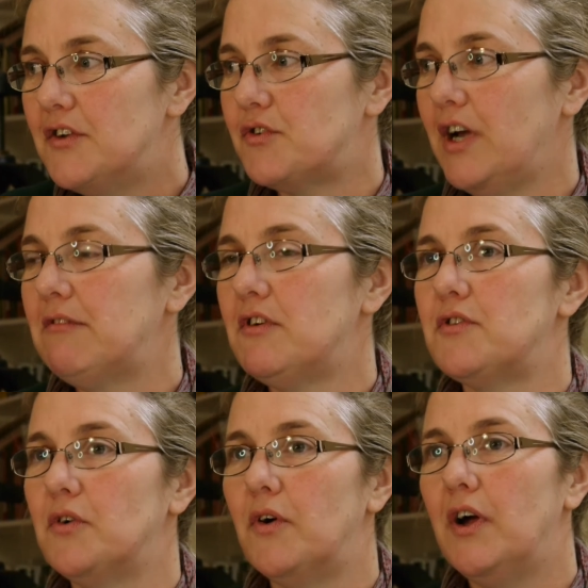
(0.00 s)
a straight
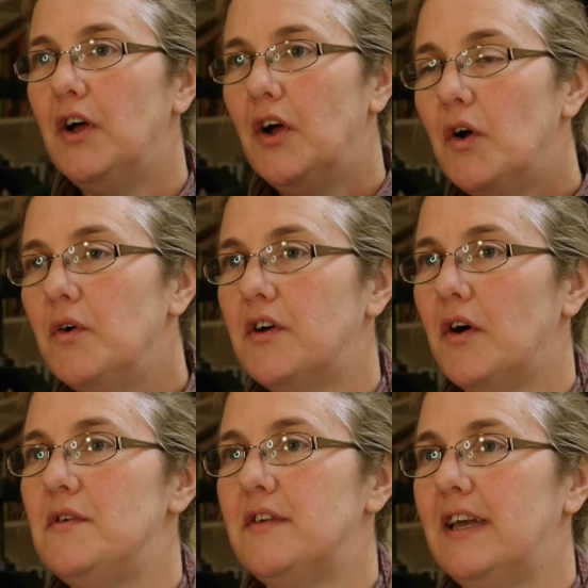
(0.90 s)
restorer who
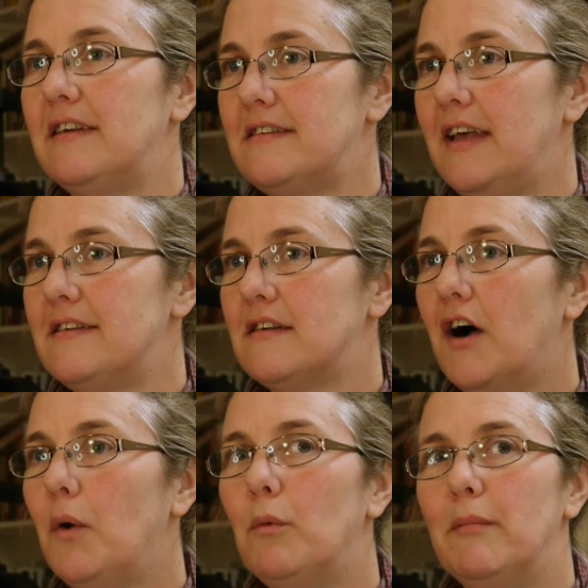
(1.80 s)
goes in and says,
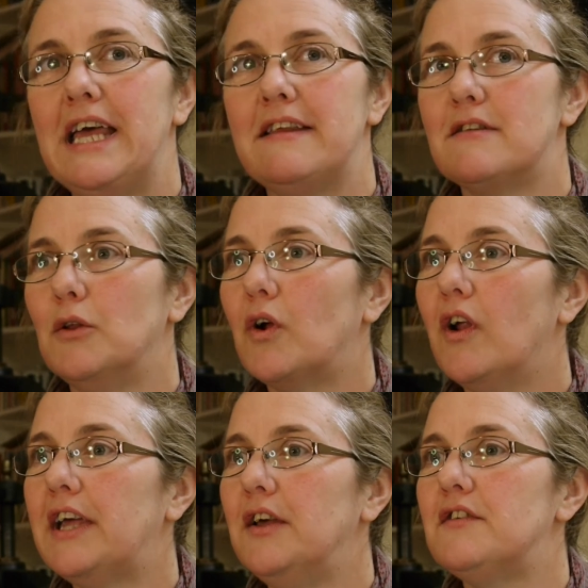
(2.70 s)
I will make this look
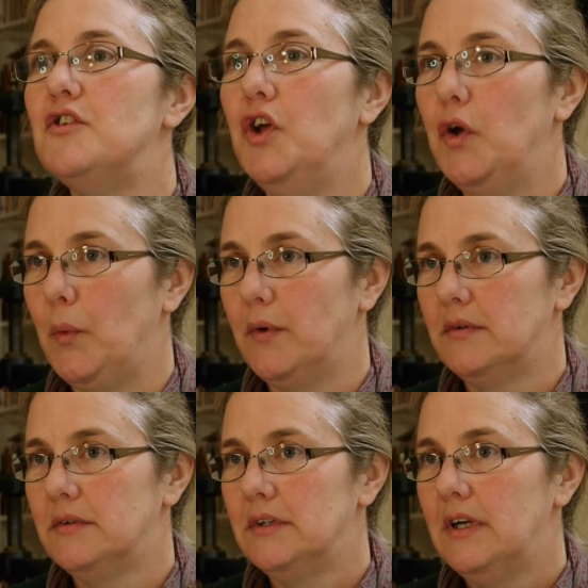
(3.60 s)
like it's new,
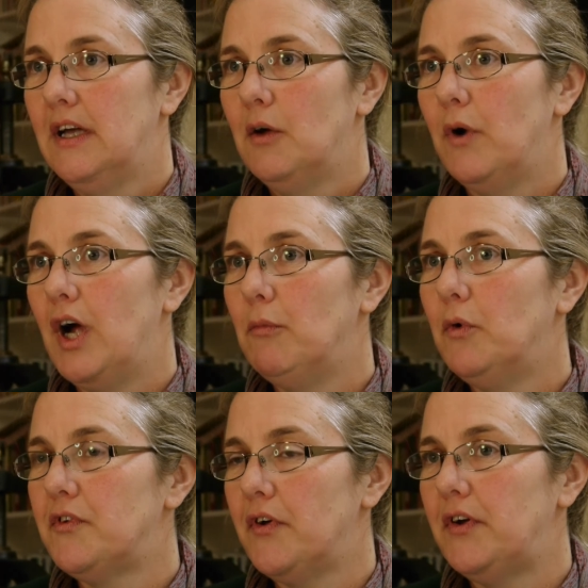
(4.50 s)
where I'm
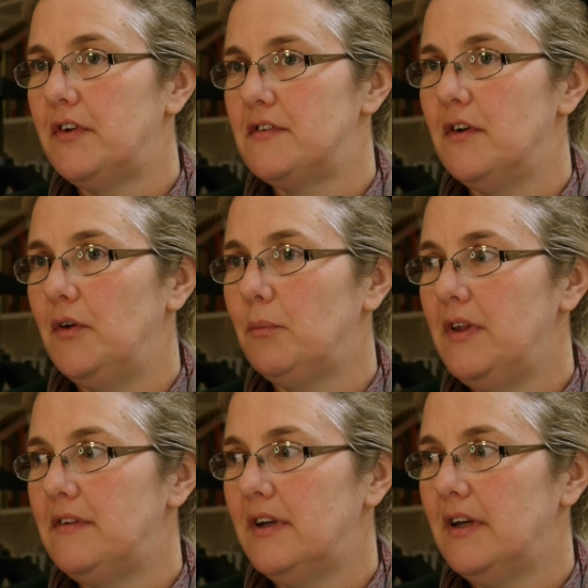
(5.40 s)
also concerned
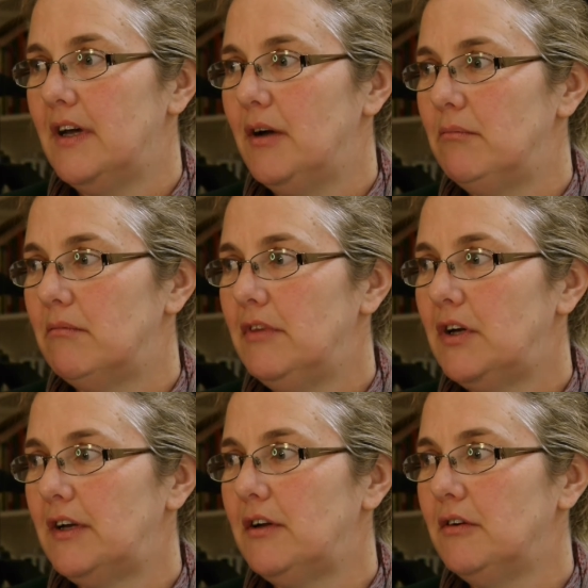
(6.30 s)
with
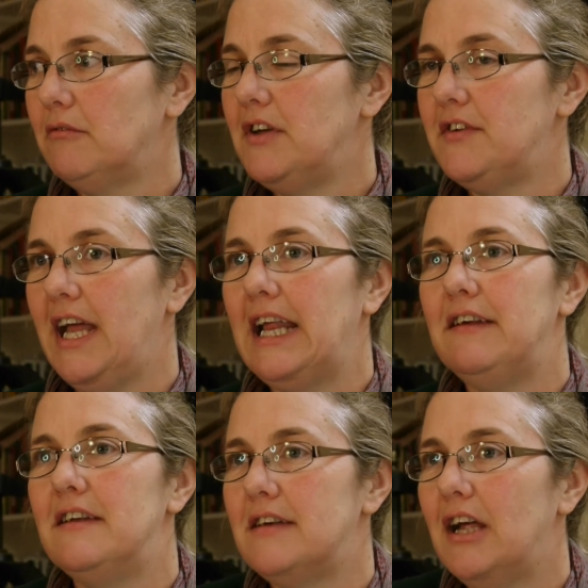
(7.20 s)
retaining
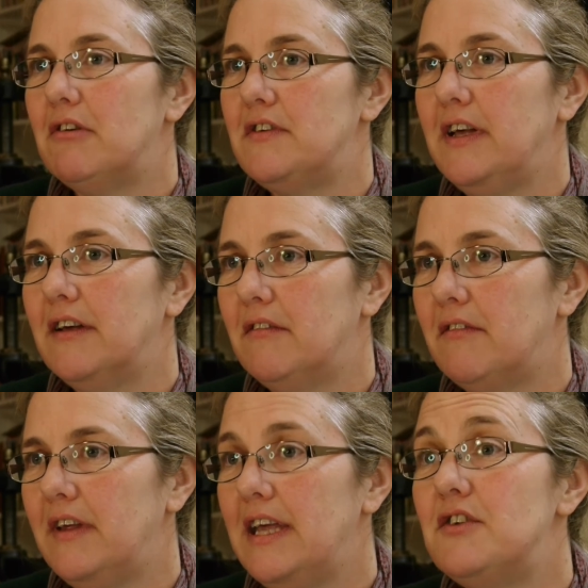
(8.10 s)
the integrity
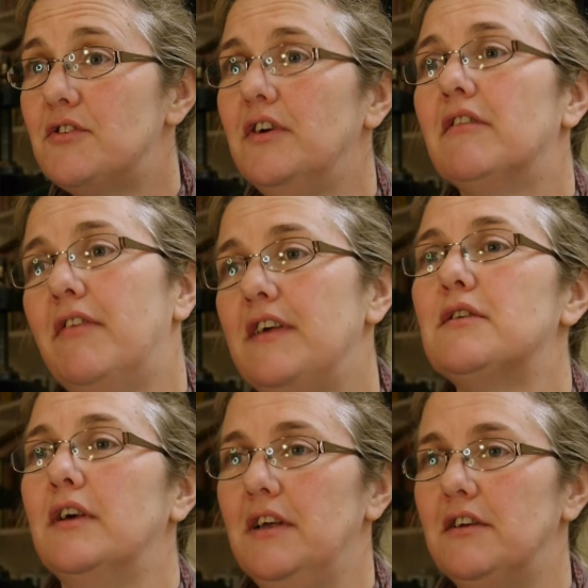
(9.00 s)
of the history of
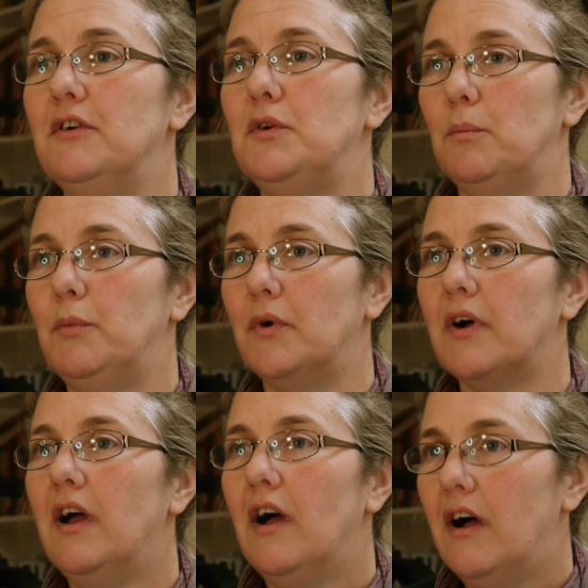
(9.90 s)
this individual
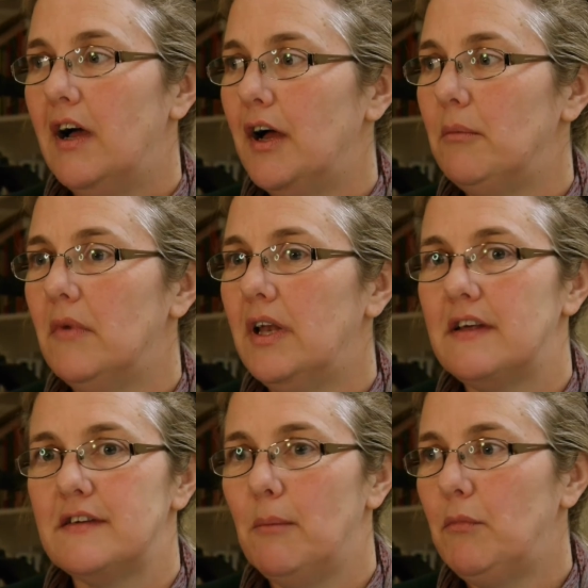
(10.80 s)
book. An
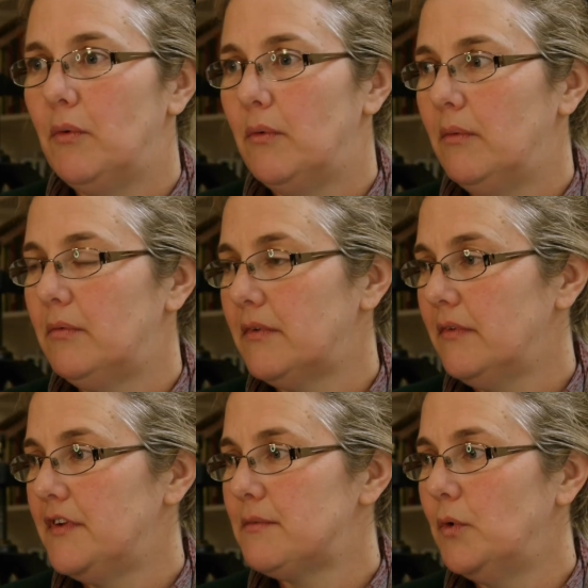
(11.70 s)
example of
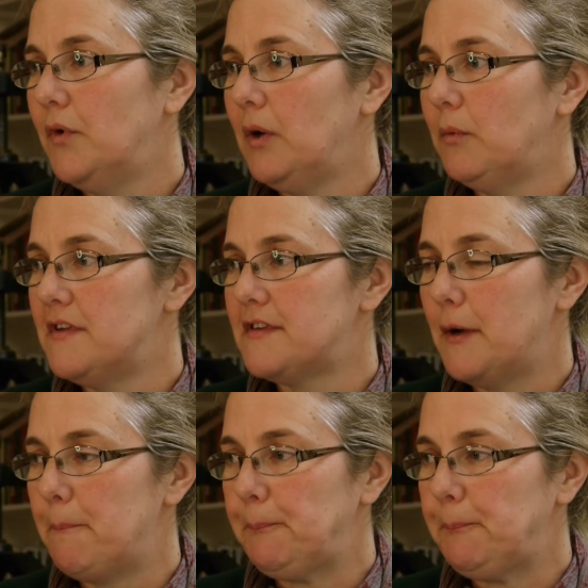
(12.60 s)
this morning was